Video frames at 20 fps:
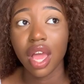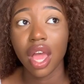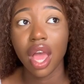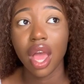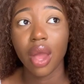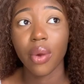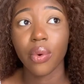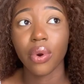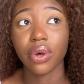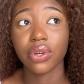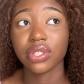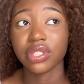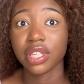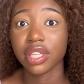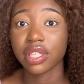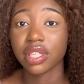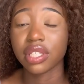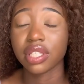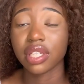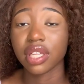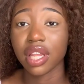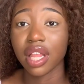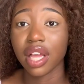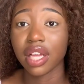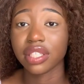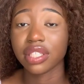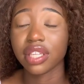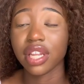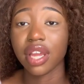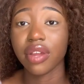and we're all sitting in the class,
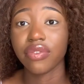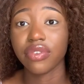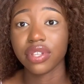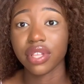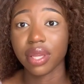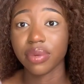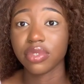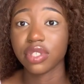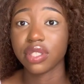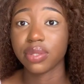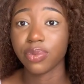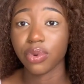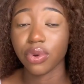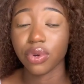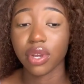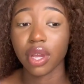and every time she spoke,